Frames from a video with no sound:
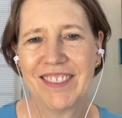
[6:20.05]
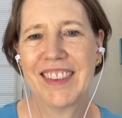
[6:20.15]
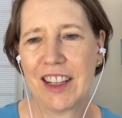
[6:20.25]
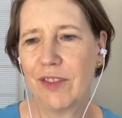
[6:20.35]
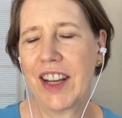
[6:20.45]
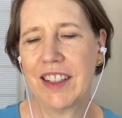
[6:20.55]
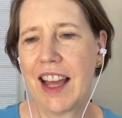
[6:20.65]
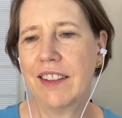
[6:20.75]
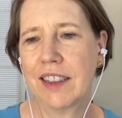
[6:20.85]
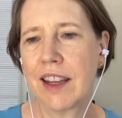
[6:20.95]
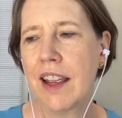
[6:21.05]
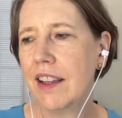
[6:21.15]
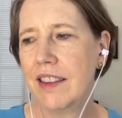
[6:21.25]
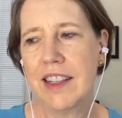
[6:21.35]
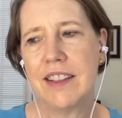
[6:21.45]
That's fantastic.
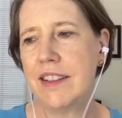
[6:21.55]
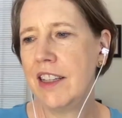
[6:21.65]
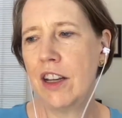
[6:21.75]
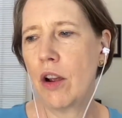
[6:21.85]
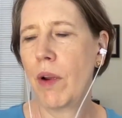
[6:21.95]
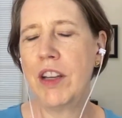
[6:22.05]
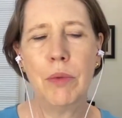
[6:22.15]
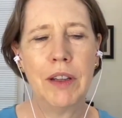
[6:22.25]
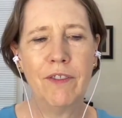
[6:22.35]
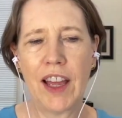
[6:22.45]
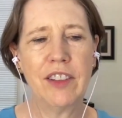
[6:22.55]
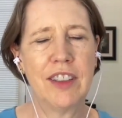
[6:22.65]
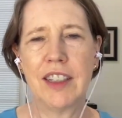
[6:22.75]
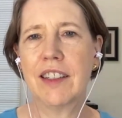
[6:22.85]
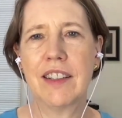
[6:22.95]
This is, you know, when you invest
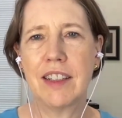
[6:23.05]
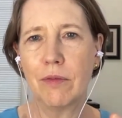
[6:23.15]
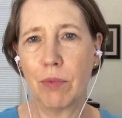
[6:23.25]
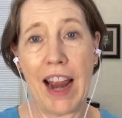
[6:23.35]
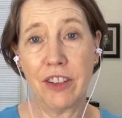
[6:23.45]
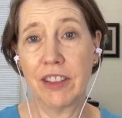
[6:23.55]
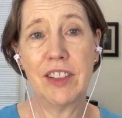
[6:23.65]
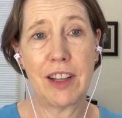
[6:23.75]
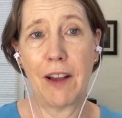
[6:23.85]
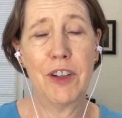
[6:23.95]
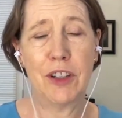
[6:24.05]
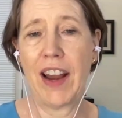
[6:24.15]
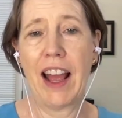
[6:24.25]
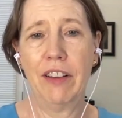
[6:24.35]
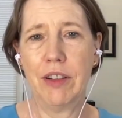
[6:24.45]
in rationally selfish
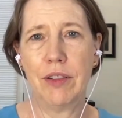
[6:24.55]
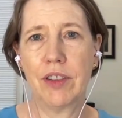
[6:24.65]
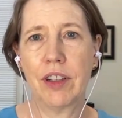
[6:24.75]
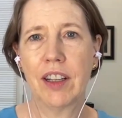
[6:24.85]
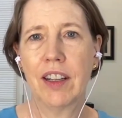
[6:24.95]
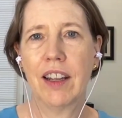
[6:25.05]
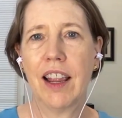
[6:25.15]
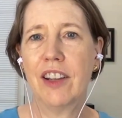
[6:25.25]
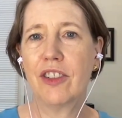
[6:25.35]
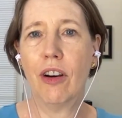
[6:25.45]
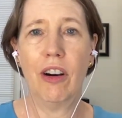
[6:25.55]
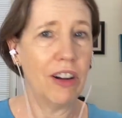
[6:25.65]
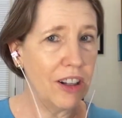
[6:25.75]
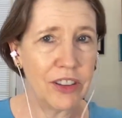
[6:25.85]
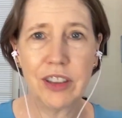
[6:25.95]
values, it's
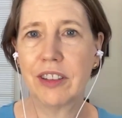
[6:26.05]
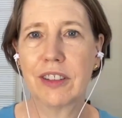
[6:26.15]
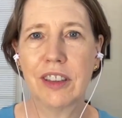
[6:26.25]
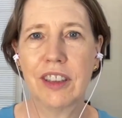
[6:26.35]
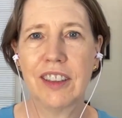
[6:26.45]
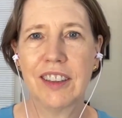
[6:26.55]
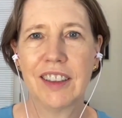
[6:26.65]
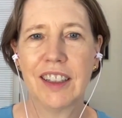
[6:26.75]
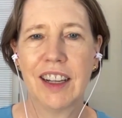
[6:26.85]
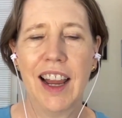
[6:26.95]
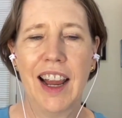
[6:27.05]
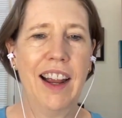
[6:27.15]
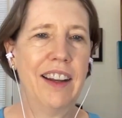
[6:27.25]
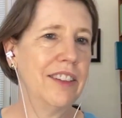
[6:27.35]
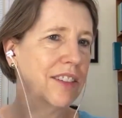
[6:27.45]
all to the good.
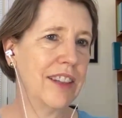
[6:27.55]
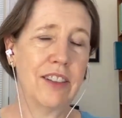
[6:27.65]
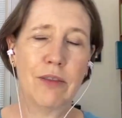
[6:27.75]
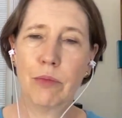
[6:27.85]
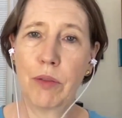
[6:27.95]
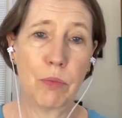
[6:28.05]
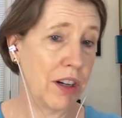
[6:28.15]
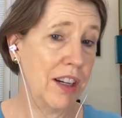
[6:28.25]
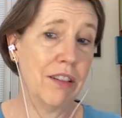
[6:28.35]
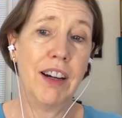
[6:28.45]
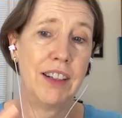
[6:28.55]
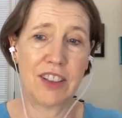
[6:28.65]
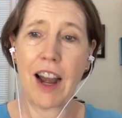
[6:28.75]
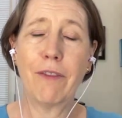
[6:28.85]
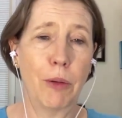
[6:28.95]
And this is what we're hearing
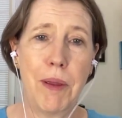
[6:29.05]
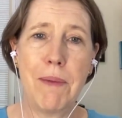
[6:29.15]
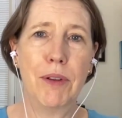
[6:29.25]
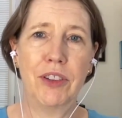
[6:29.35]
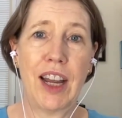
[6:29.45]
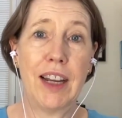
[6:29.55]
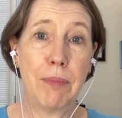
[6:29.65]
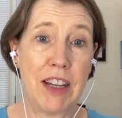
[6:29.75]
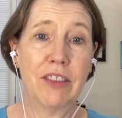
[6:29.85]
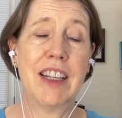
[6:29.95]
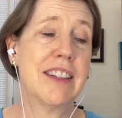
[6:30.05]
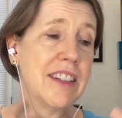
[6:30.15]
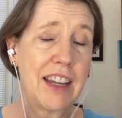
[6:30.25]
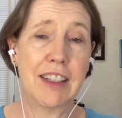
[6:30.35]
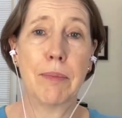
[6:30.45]
several people saying, basically it
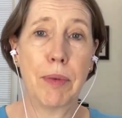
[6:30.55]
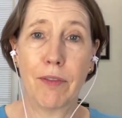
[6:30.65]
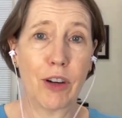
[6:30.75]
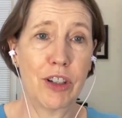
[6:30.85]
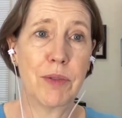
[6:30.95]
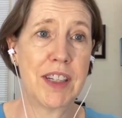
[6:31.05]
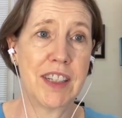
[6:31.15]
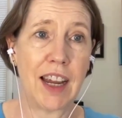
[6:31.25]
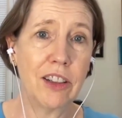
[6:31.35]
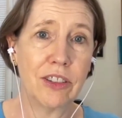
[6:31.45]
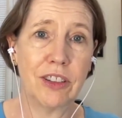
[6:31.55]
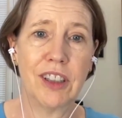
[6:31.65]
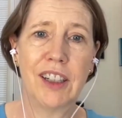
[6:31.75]
sets up a virtuous cycle